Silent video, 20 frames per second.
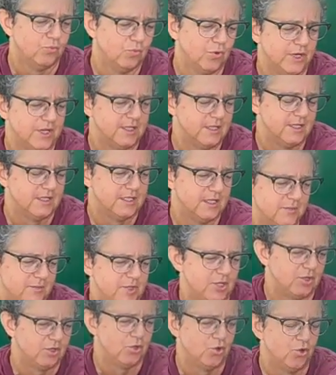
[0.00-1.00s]
what it is to
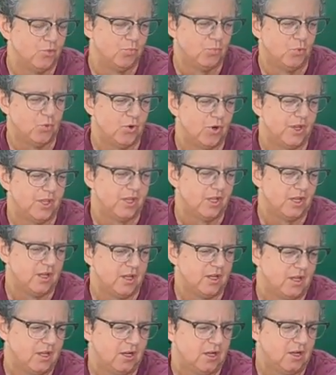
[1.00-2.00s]
be a good boy
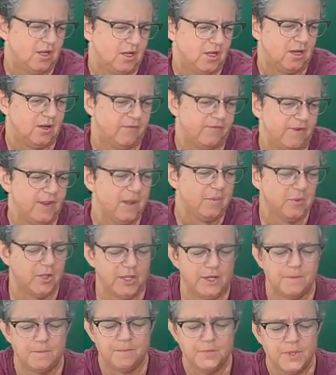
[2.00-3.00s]
in in a
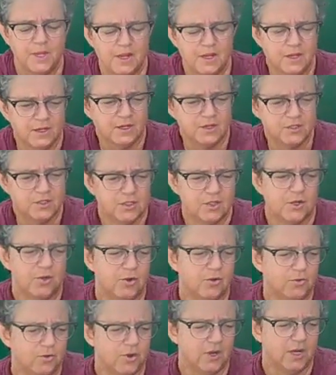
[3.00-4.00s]
family. So
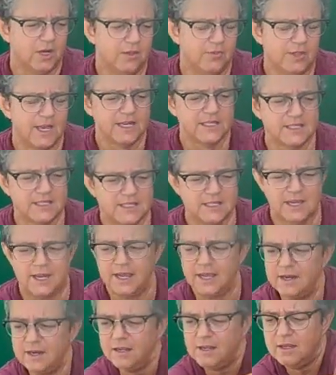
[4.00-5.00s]
uh, that
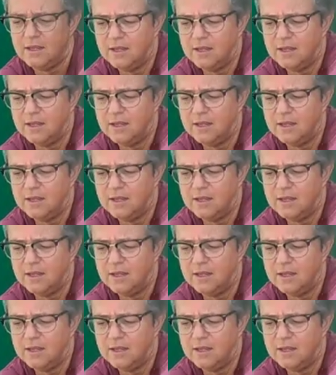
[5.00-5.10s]
said,